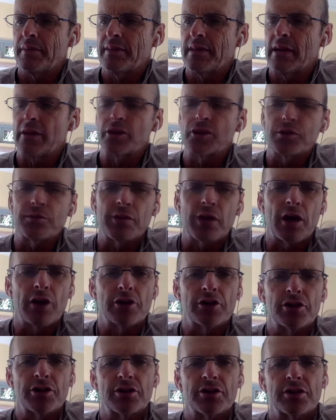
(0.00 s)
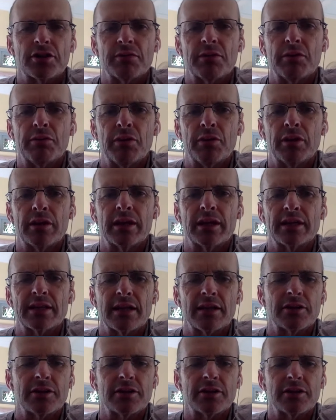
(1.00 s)
township coaches, and we're building
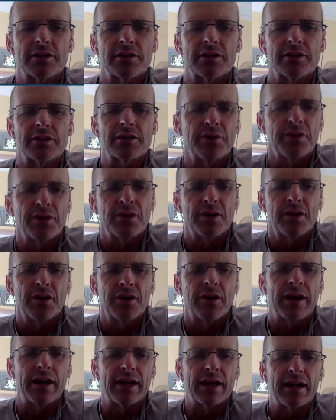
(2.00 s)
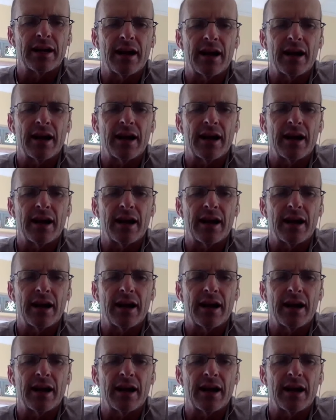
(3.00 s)
township cricket in